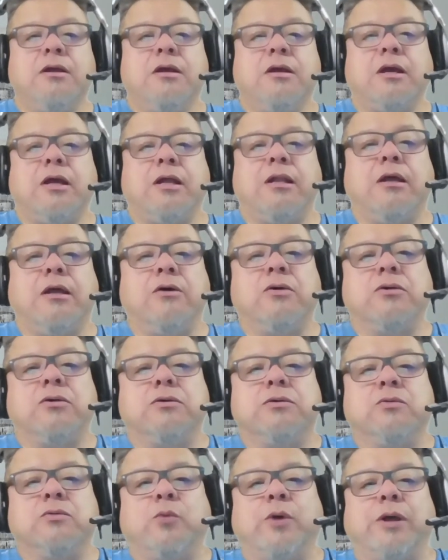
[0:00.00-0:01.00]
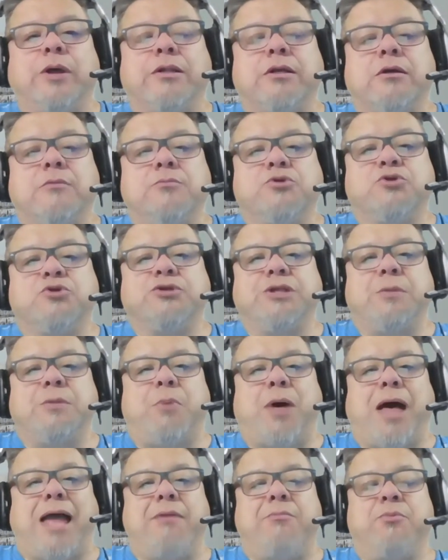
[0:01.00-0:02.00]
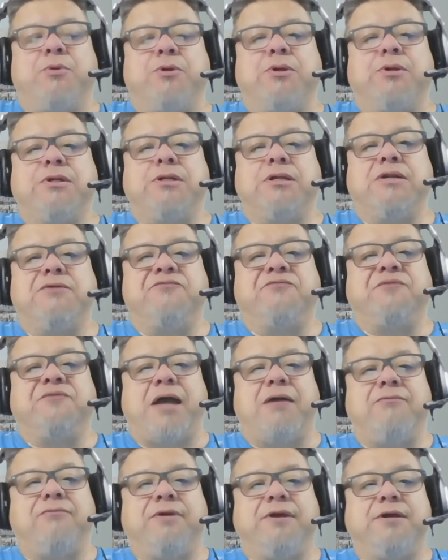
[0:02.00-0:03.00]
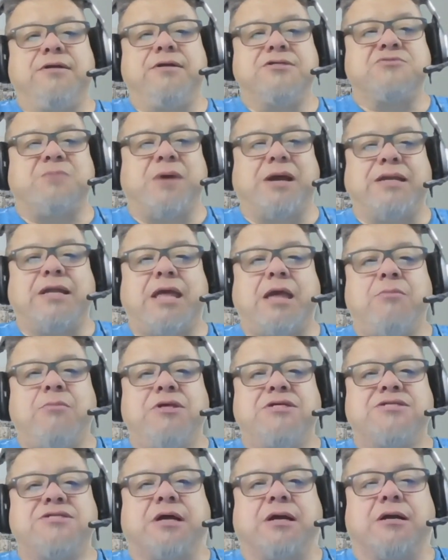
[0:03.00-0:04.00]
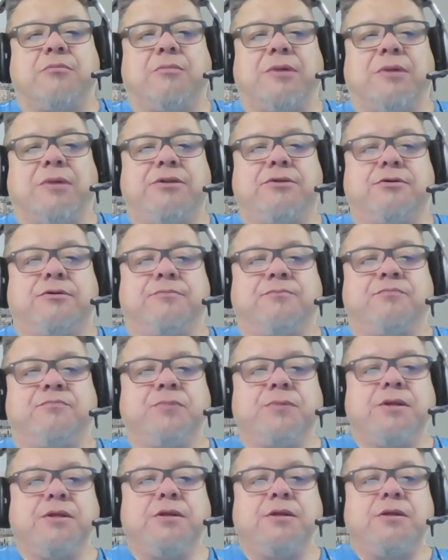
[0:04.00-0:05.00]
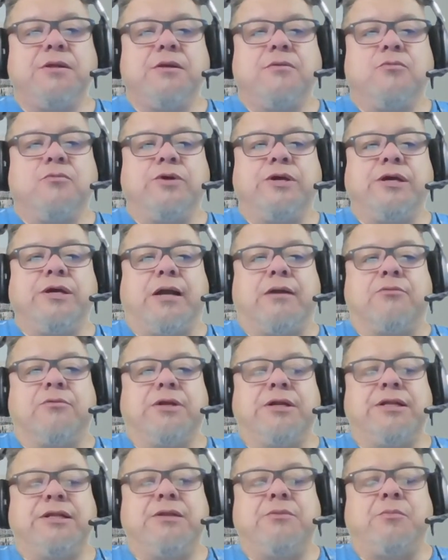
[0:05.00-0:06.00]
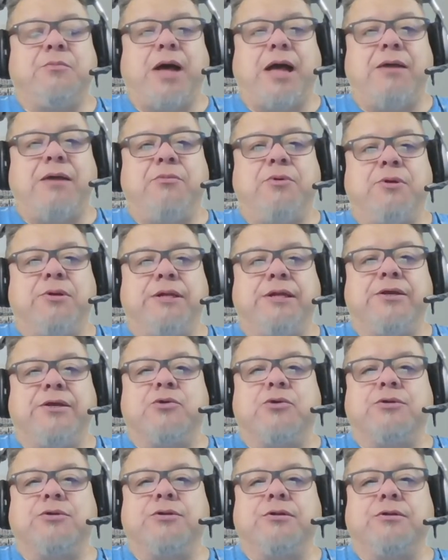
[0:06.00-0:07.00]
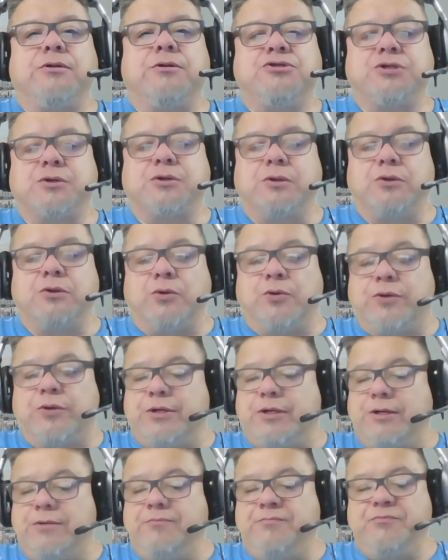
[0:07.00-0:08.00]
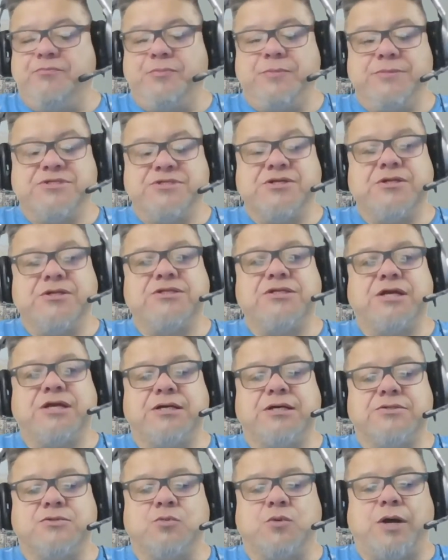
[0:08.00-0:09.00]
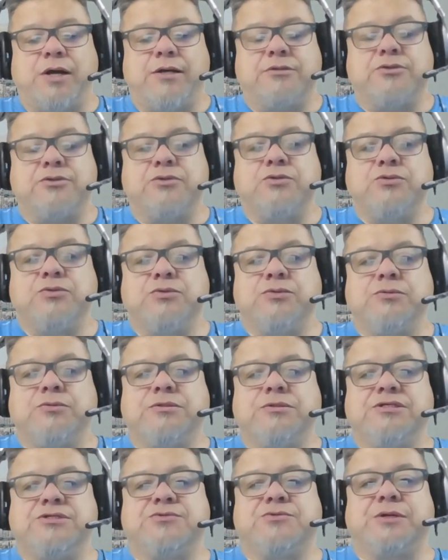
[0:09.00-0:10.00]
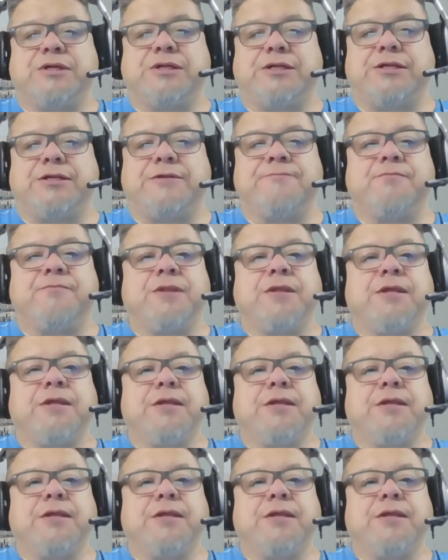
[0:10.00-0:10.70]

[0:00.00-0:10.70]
Hello, welcome to the Bible in 5 years. My name is Armando. We are reading the Bible in chronological order. It's going to take us a while to do this reading.